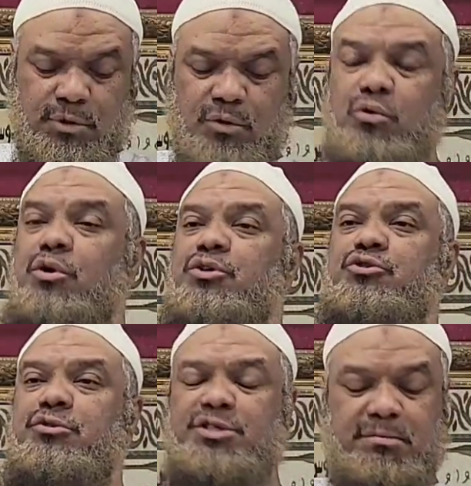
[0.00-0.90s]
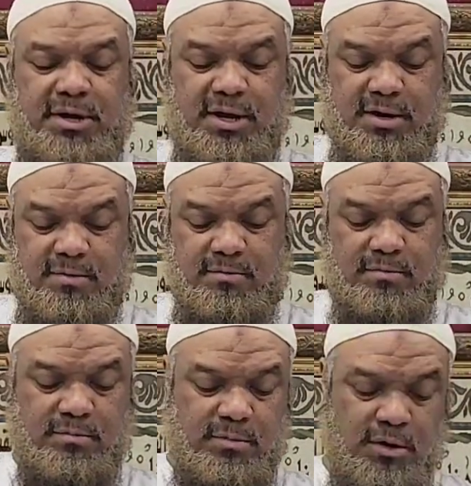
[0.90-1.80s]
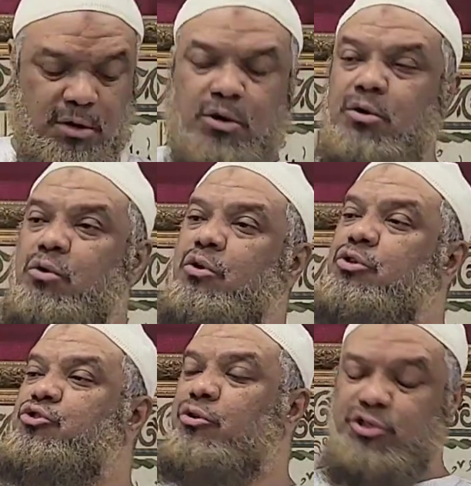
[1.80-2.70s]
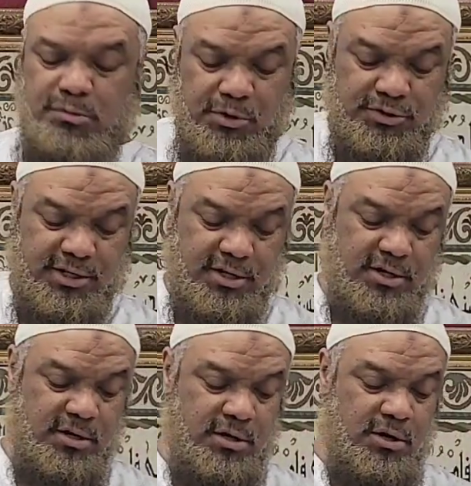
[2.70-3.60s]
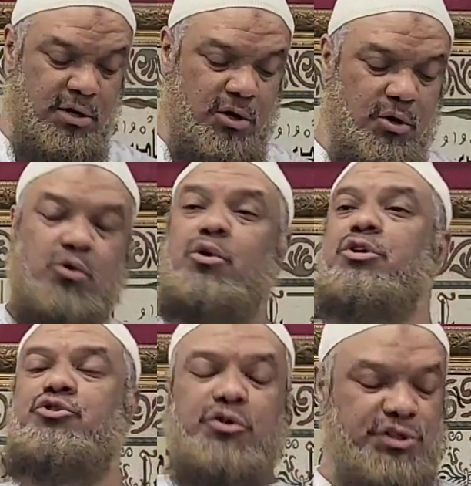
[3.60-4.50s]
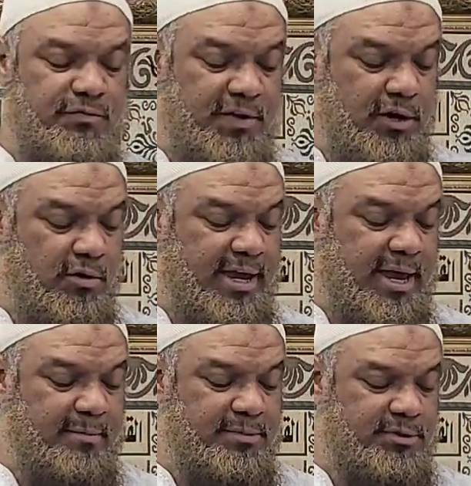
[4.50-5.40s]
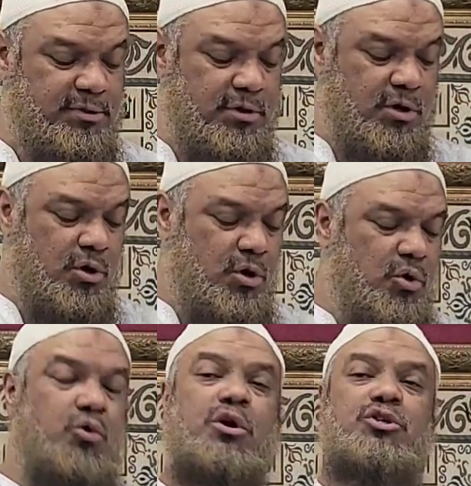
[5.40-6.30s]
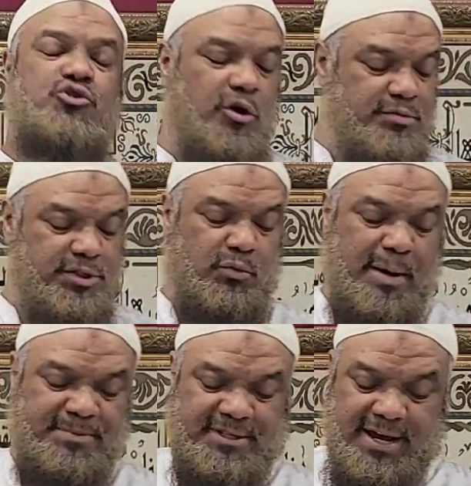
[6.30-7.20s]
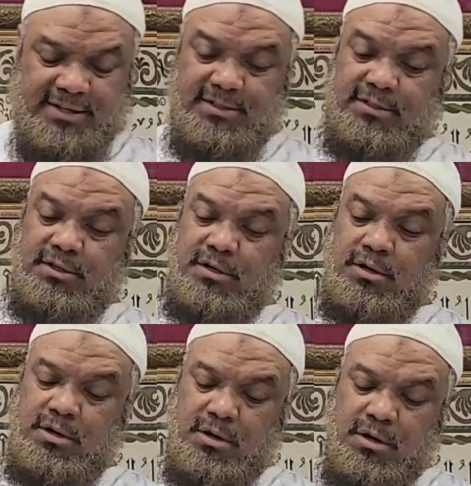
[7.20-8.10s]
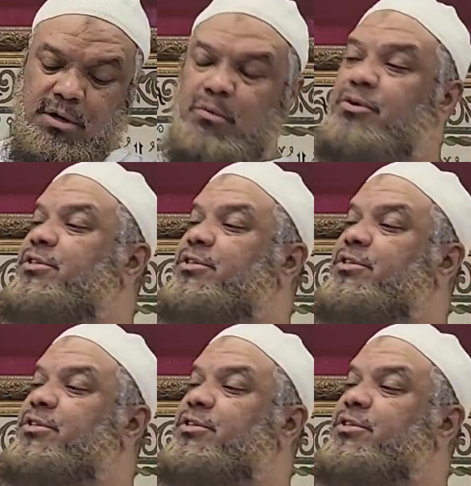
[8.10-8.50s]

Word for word: who controls the media? Who controls the music? Who controls the video games? Who controls the websites? We're